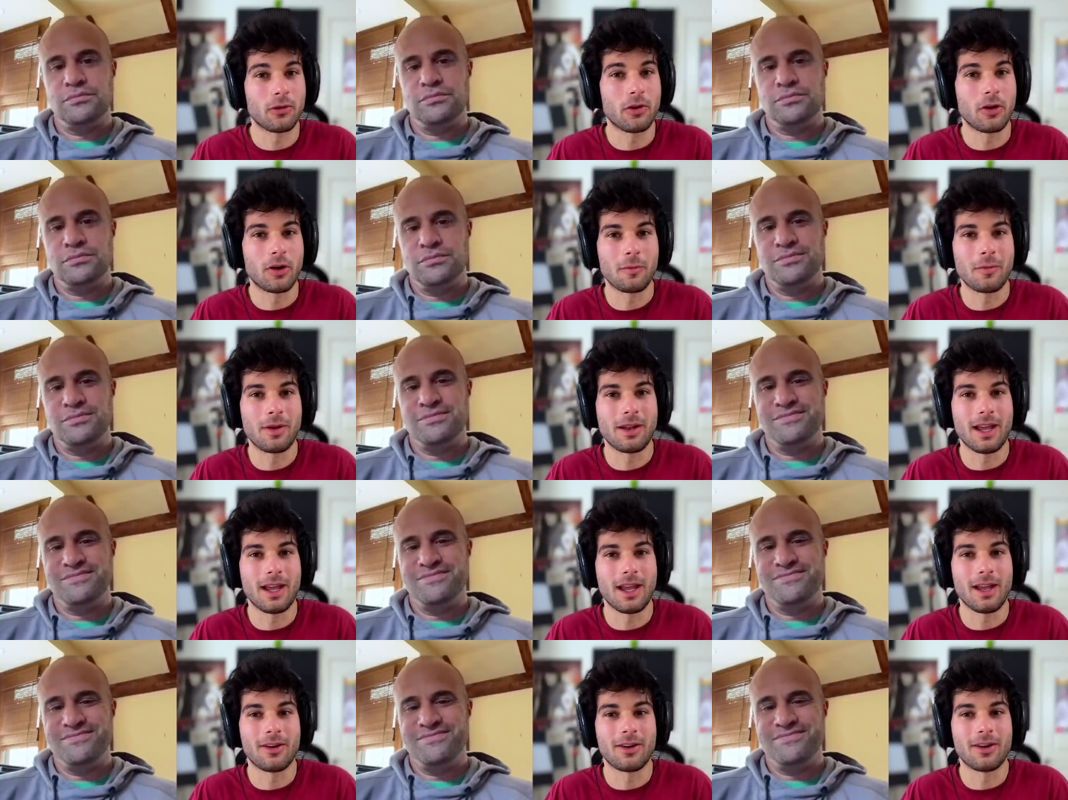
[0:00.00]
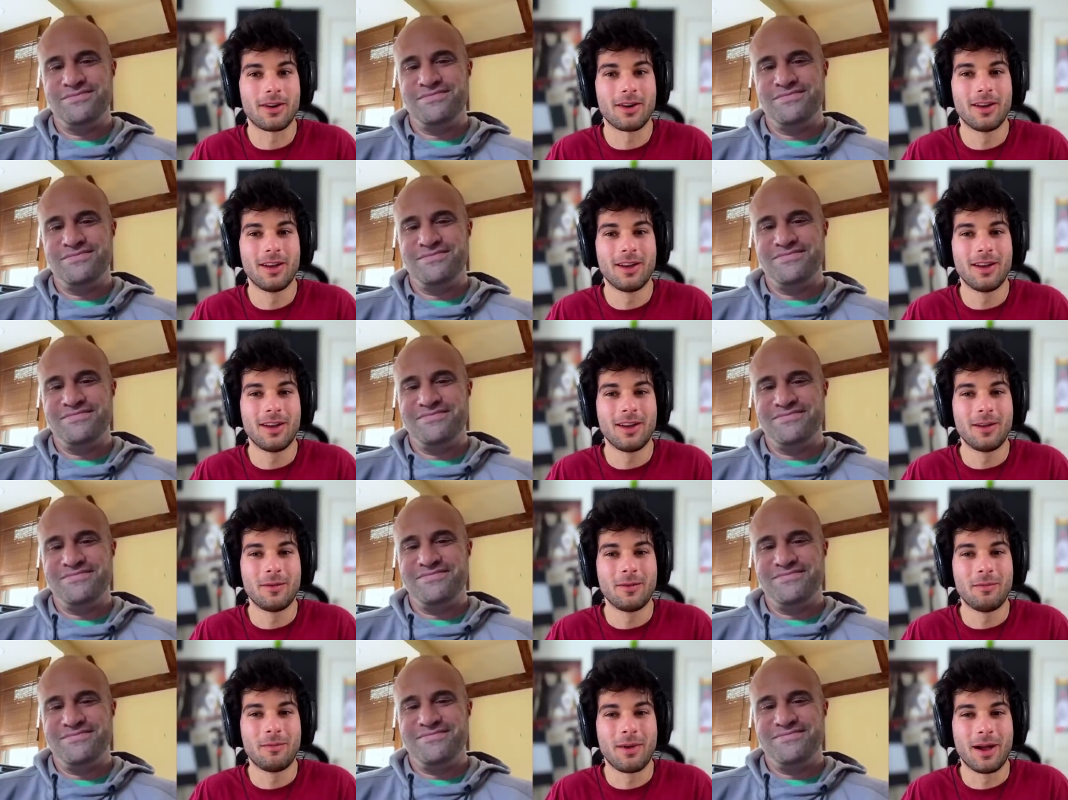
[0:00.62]
Speaker 1: Terminator,
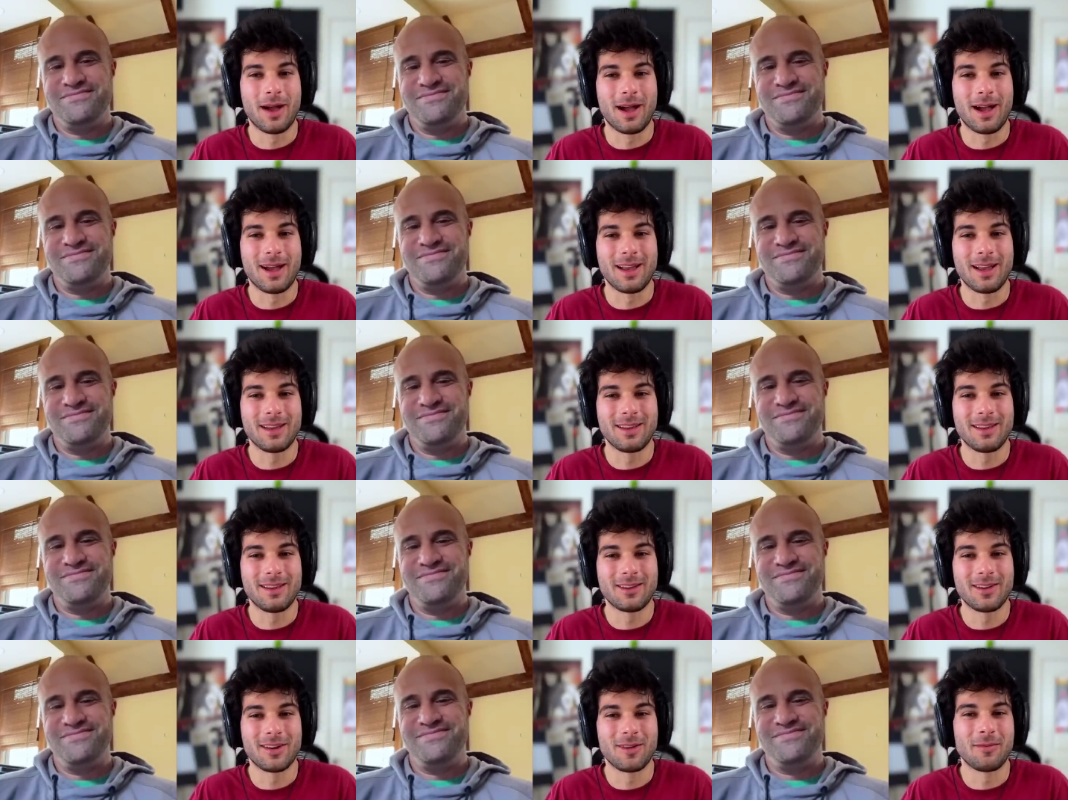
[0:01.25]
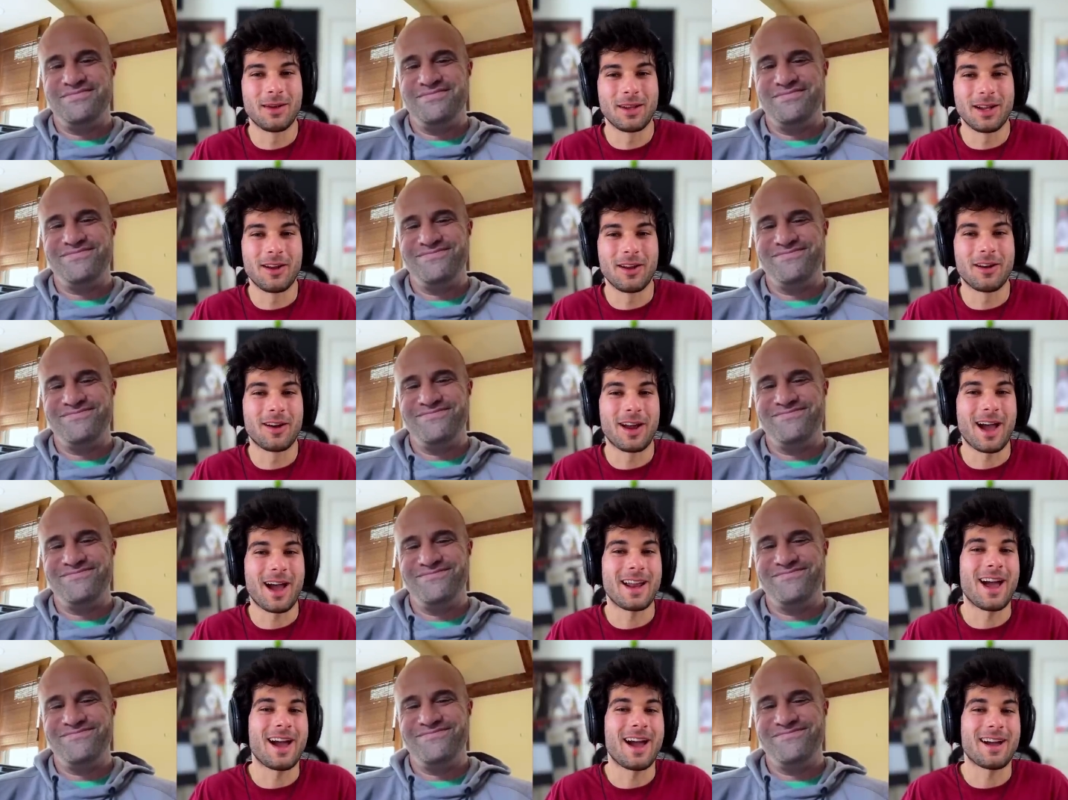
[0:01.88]
but Terminator
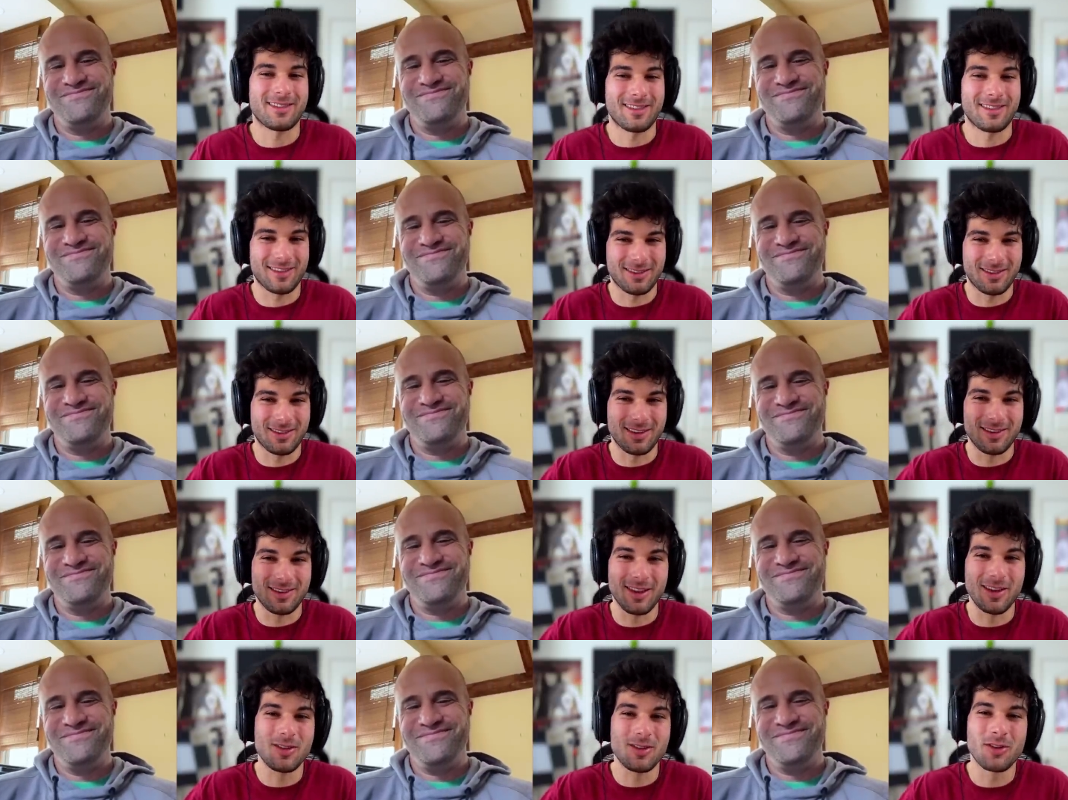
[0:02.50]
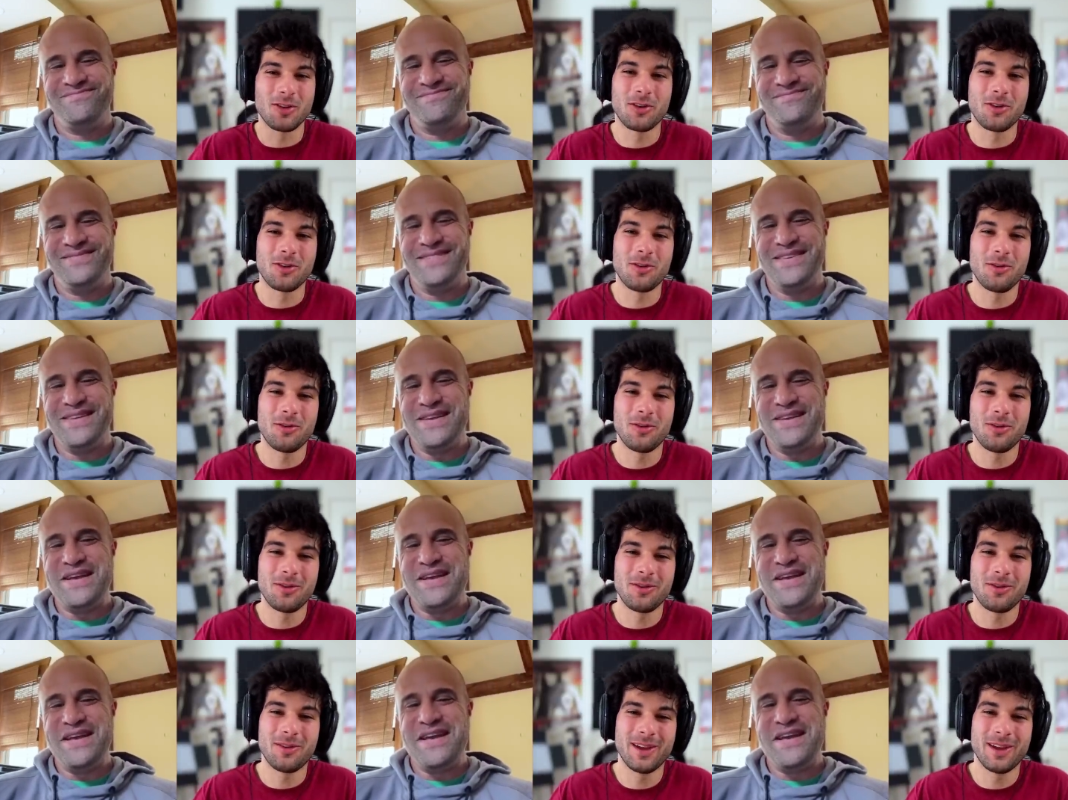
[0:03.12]
had access to digital